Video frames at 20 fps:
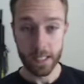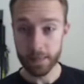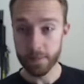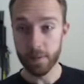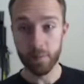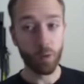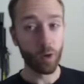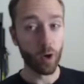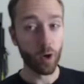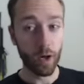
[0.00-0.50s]
to be
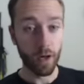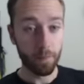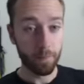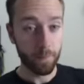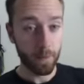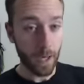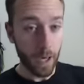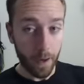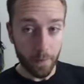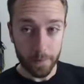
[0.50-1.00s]
more
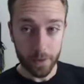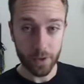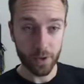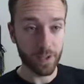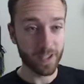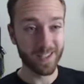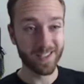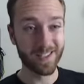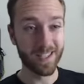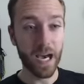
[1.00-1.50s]
popular and
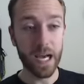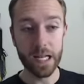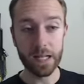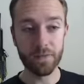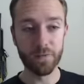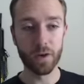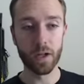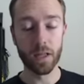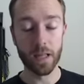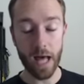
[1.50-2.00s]
exciting
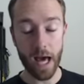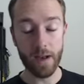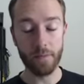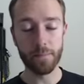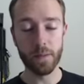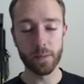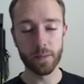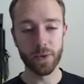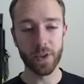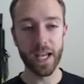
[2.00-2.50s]
for a lot of
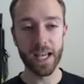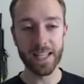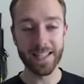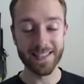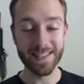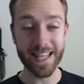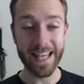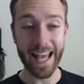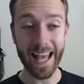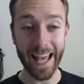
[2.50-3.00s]
people today
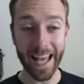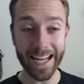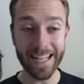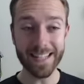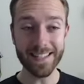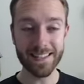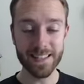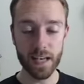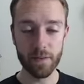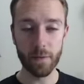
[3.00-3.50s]
is the
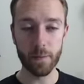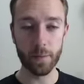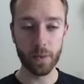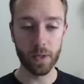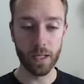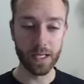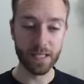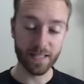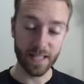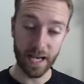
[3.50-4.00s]
87
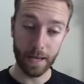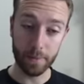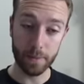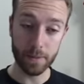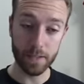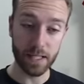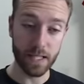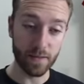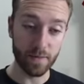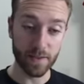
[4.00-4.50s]
plus, I
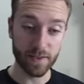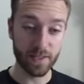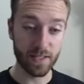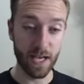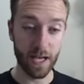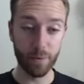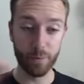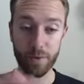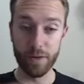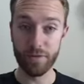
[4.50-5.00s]
believe. It's
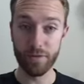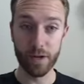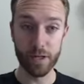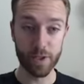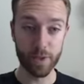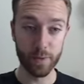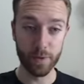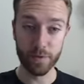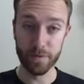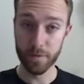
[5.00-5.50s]
not
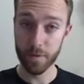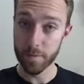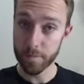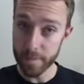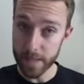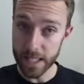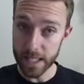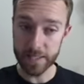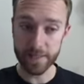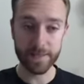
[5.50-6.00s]
refreshable for
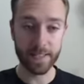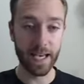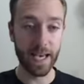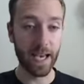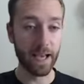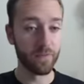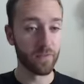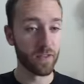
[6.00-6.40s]
me because I have